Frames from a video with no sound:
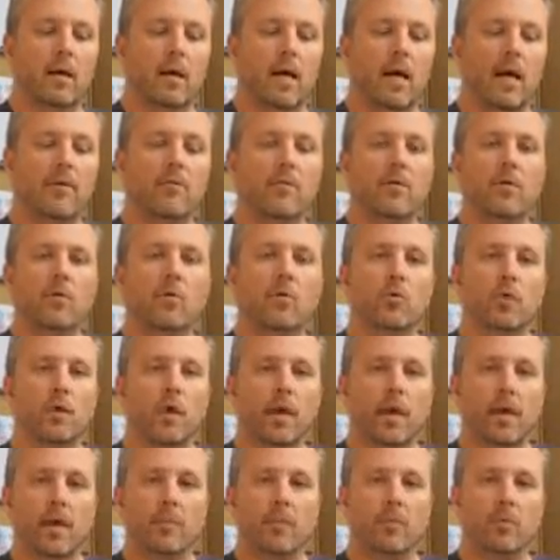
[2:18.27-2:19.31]
Halfway through the
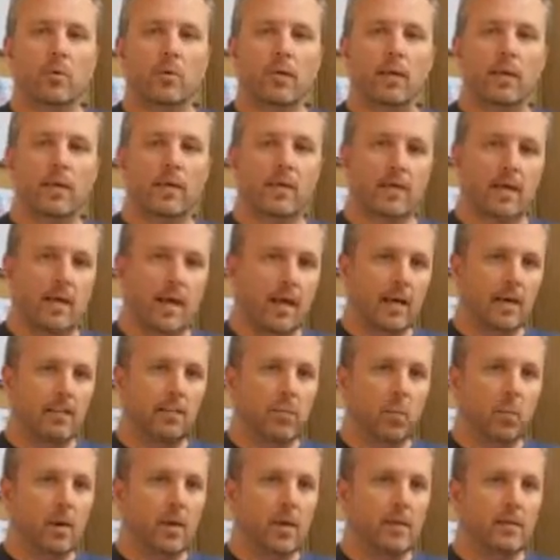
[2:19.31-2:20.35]
game, when they get to
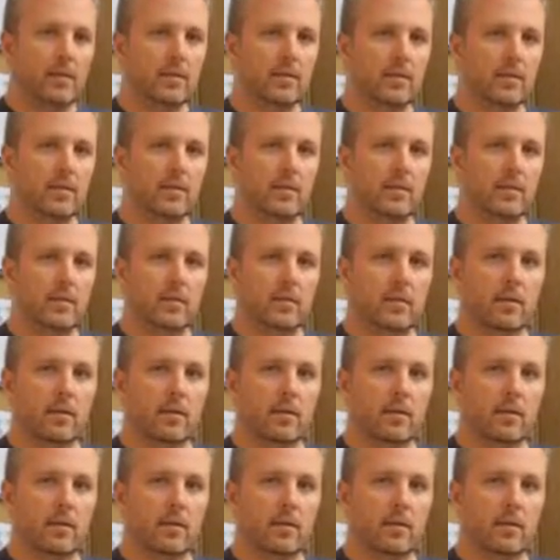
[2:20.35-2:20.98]
8 points,